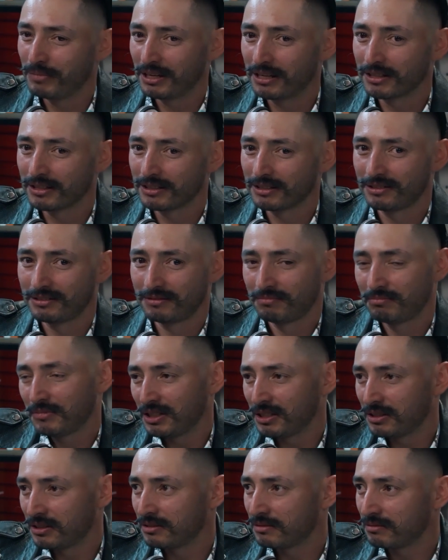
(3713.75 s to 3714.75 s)
because,
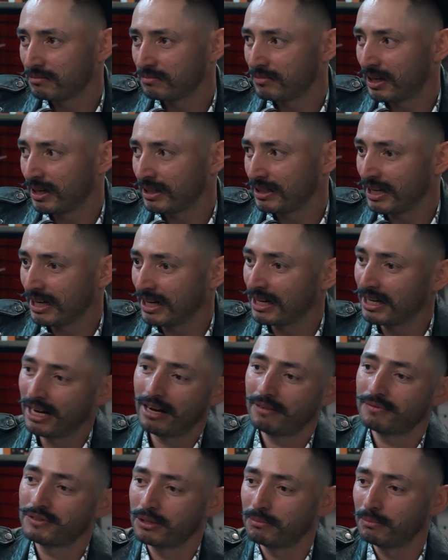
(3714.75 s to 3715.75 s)
you know, I didn't
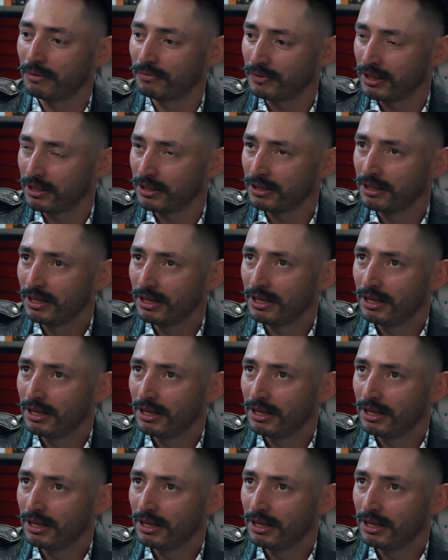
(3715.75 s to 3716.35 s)
have some of the